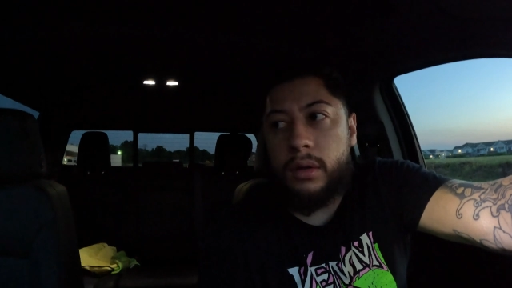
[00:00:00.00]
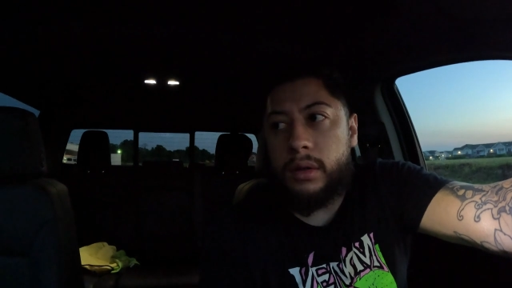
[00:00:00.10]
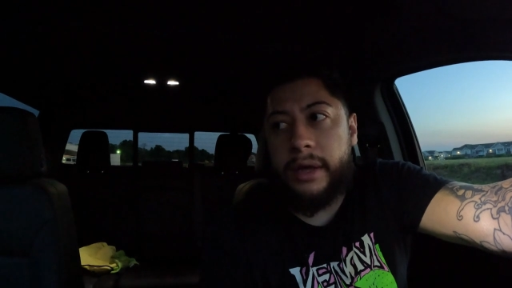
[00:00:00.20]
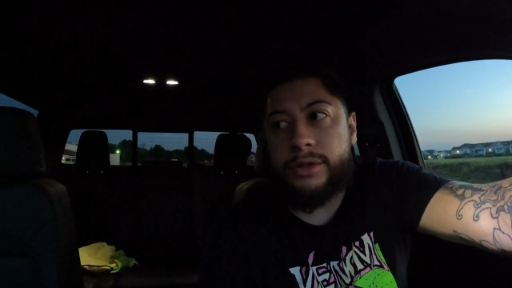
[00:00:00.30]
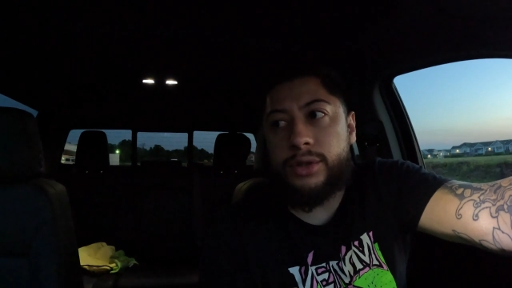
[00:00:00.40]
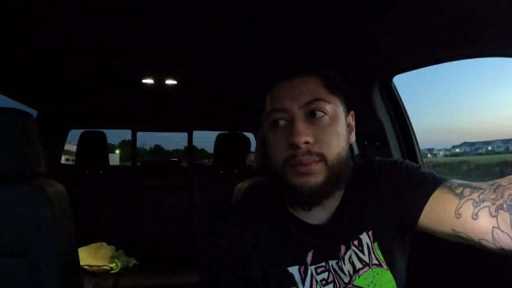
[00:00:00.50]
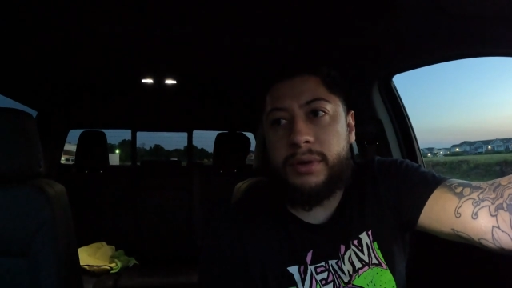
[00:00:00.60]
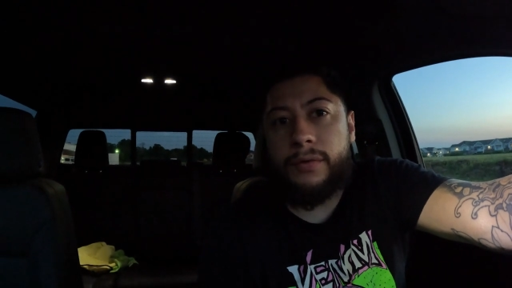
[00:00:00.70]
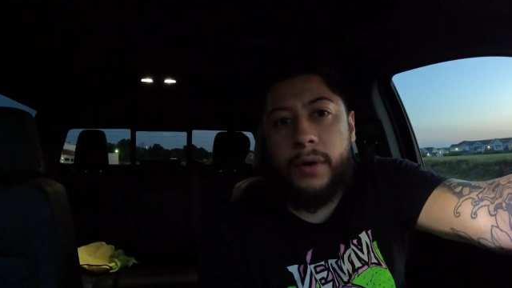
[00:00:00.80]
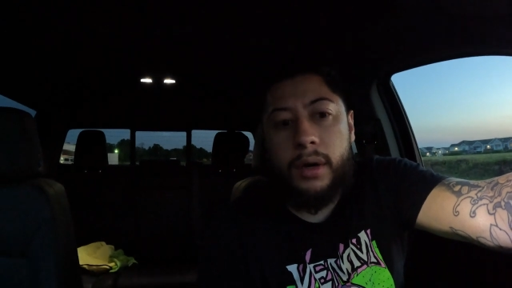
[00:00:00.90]
that should
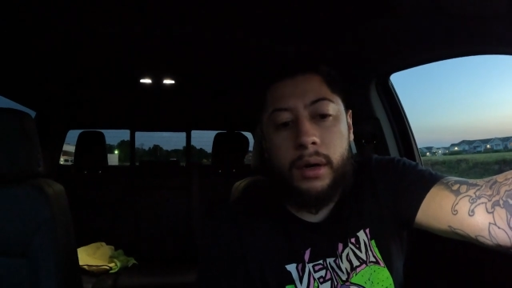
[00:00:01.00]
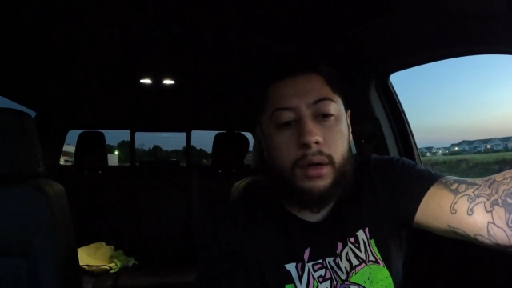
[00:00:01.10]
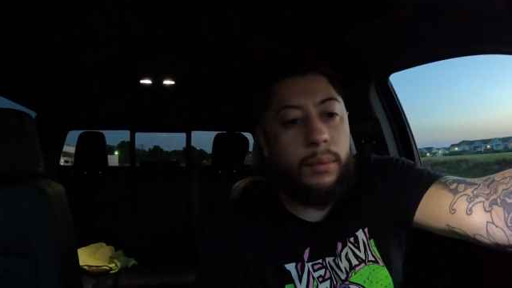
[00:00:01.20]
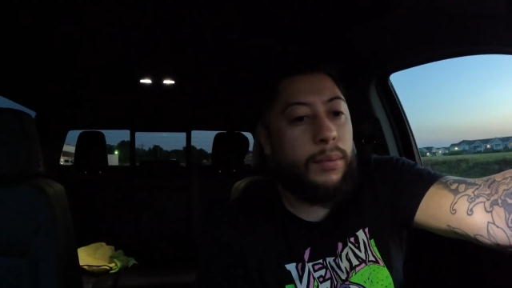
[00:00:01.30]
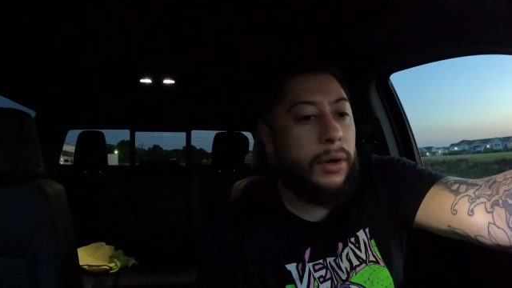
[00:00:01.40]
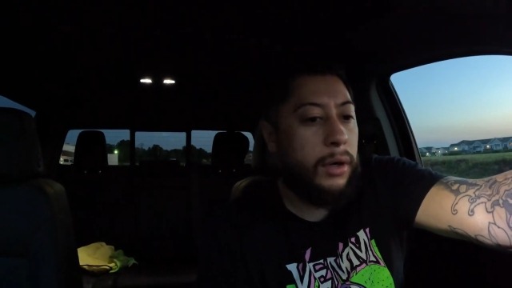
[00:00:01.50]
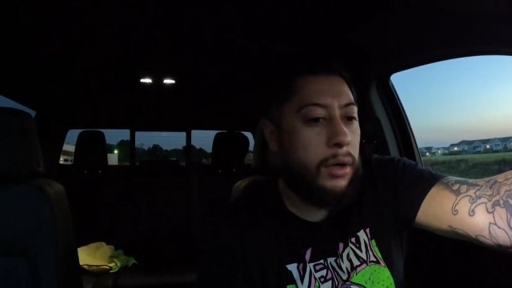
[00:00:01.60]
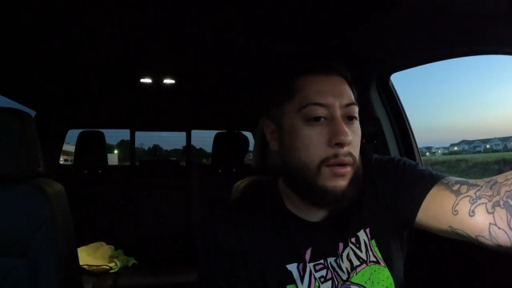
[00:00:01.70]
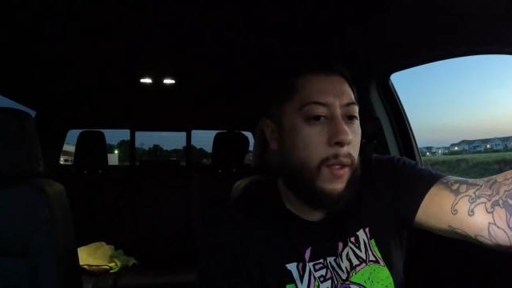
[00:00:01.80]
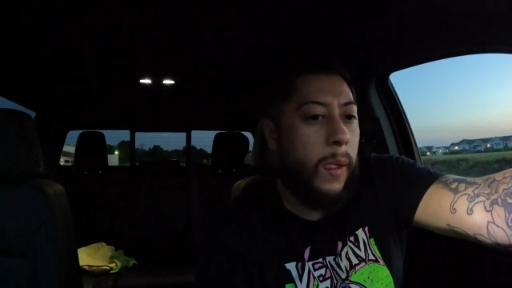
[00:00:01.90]
be fun.
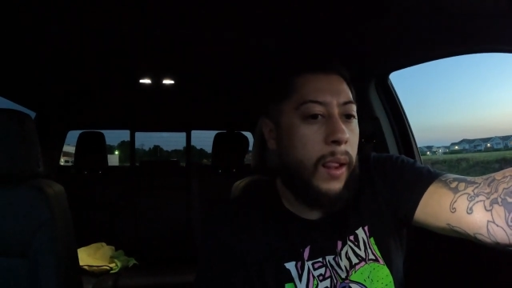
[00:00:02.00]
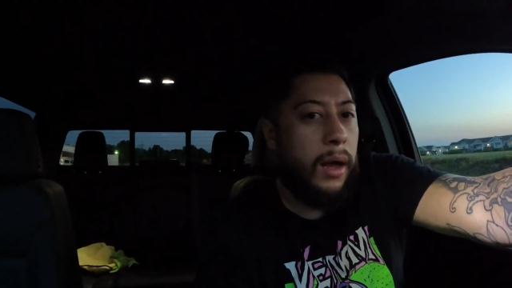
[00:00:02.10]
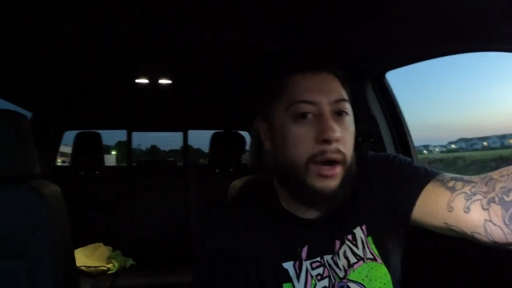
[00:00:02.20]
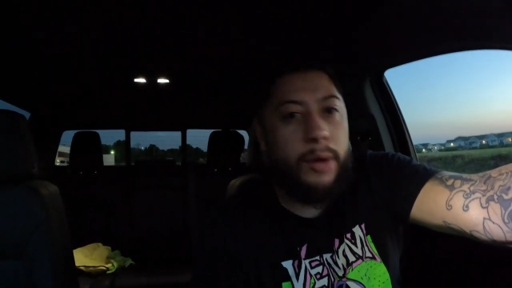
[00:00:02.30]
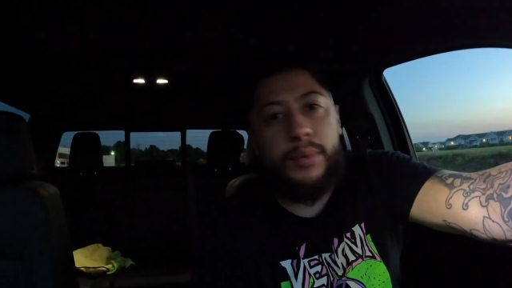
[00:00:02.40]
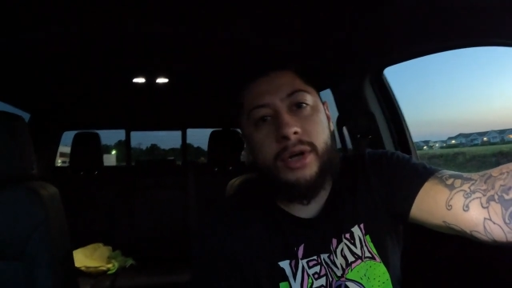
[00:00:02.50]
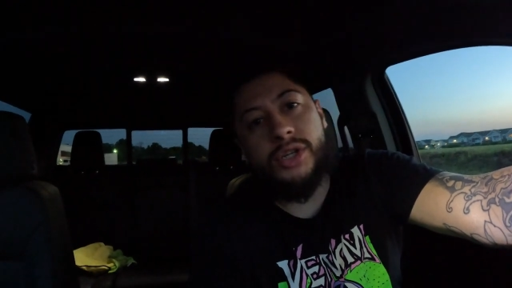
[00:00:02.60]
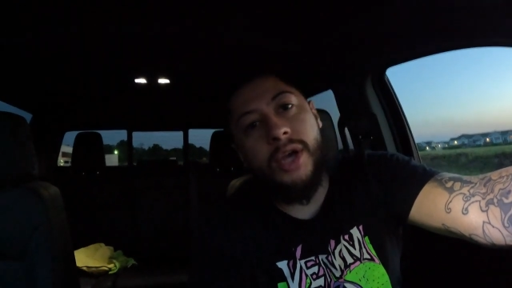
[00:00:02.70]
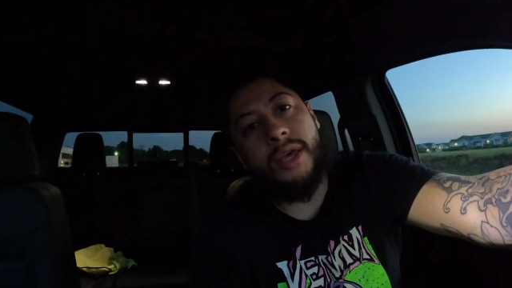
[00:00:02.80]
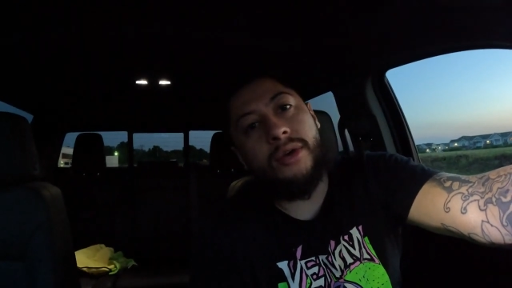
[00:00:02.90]
But I
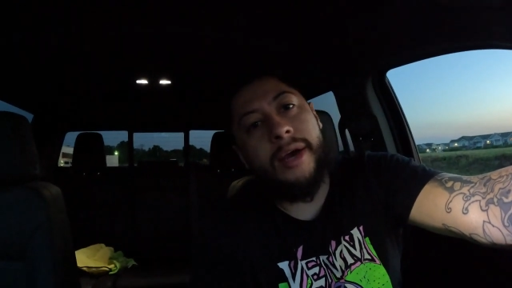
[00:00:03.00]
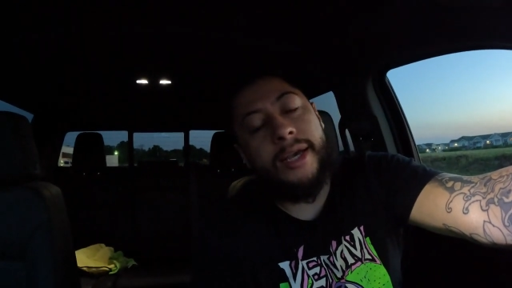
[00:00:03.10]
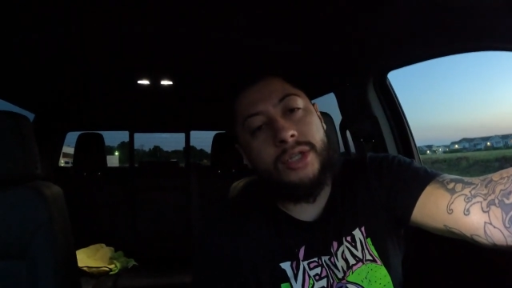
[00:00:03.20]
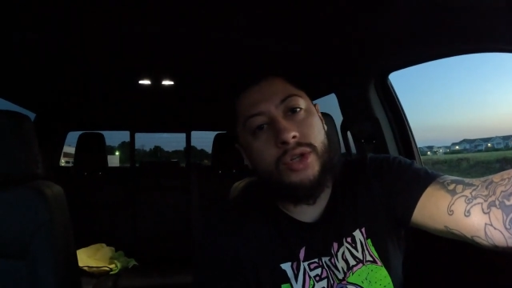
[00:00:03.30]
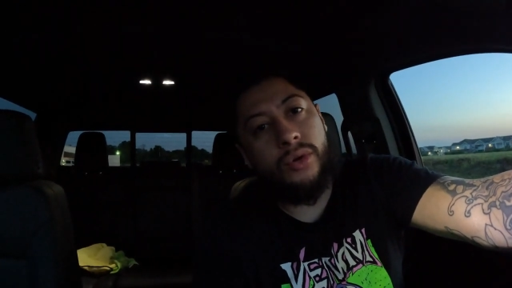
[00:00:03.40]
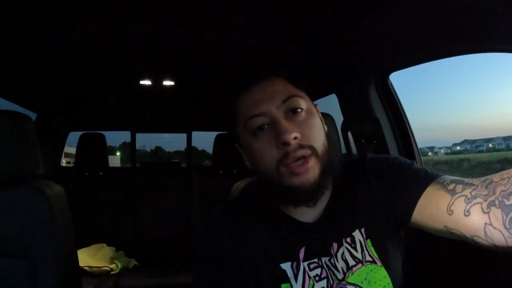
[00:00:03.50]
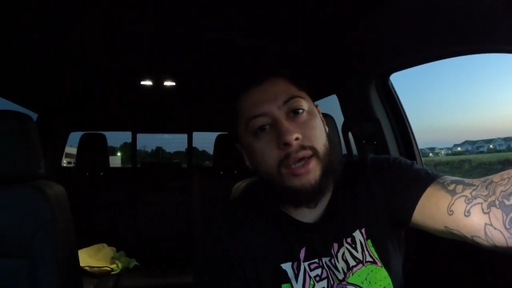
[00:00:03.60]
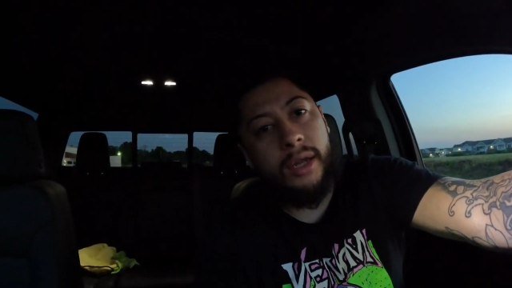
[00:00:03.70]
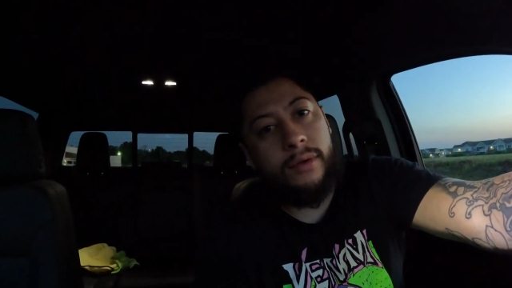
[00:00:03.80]
appreciate you guys tuning in.